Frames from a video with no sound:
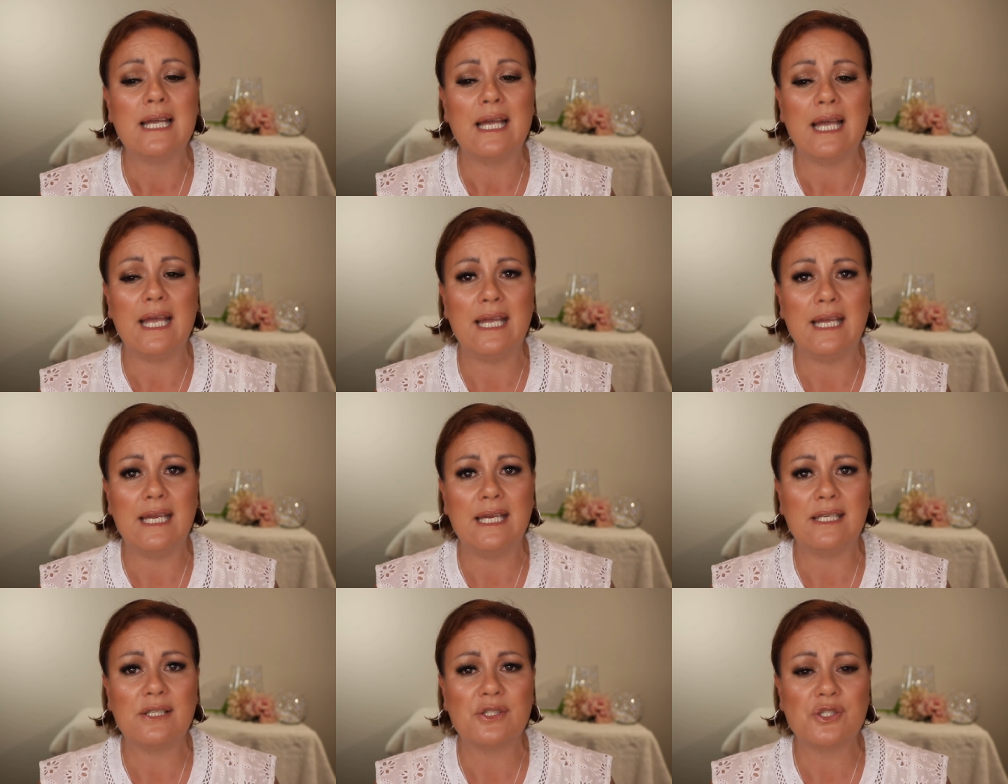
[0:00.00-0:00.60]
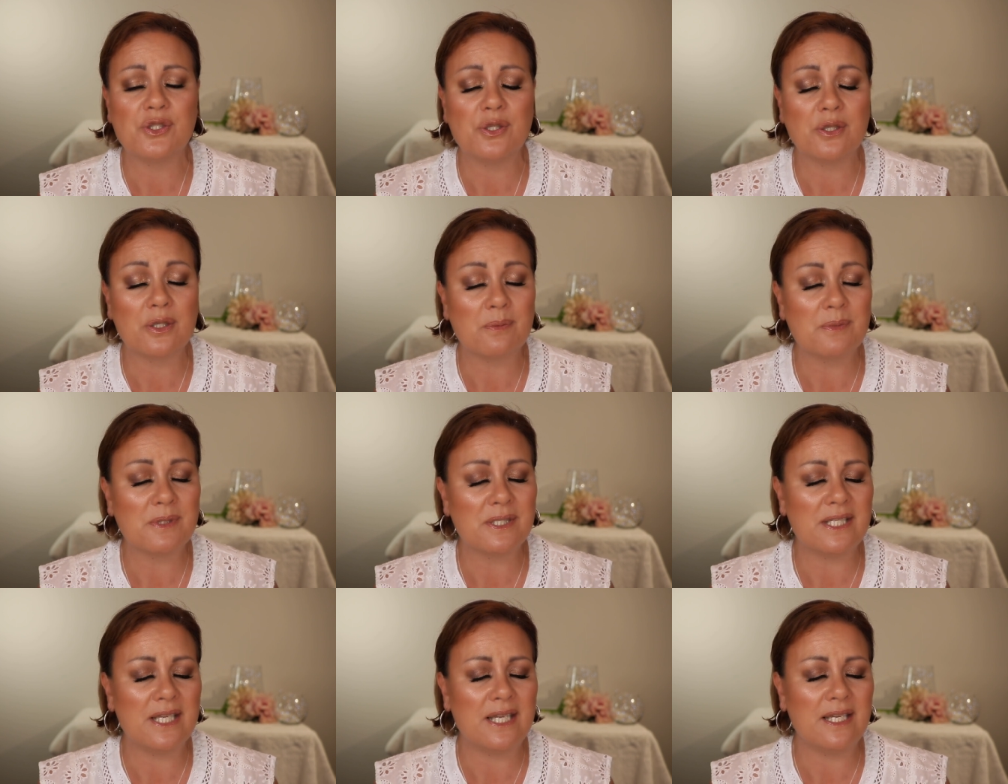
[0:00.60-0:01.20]
and
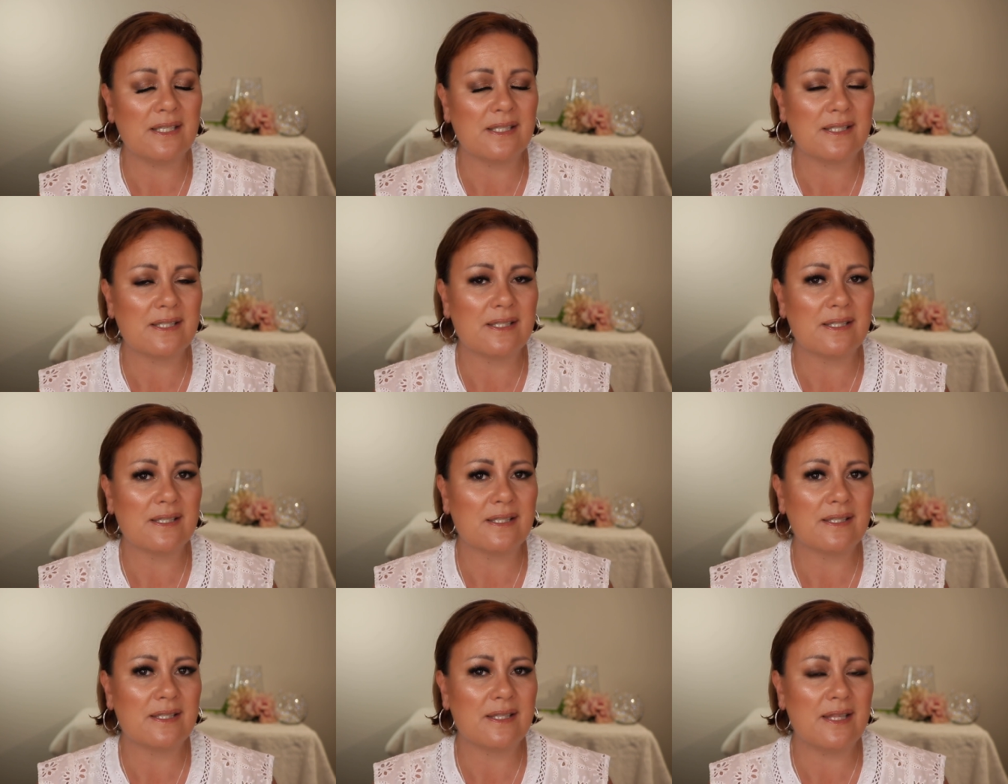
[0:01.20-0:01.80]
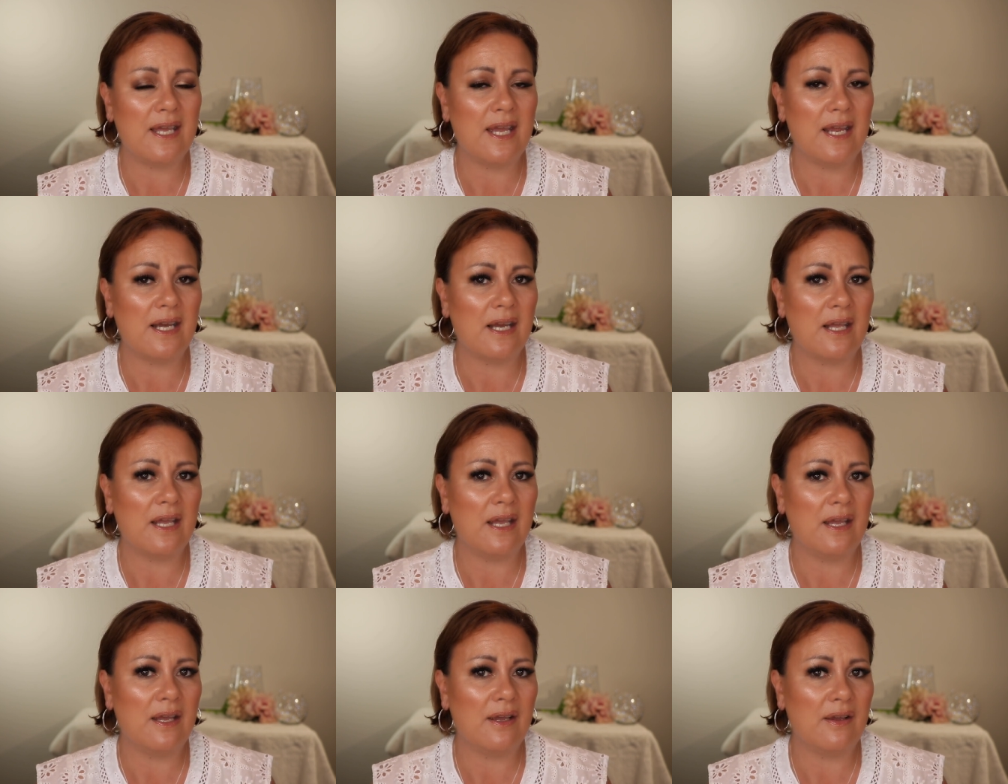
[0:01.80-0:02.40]
circumstances that
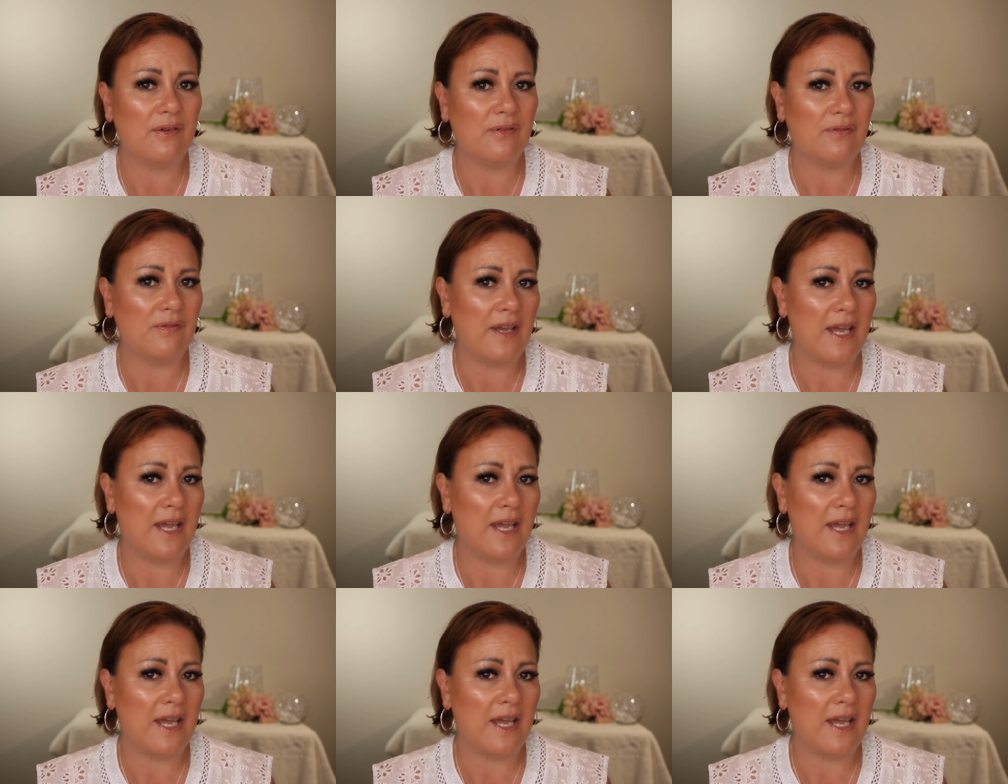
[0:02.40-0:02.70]
have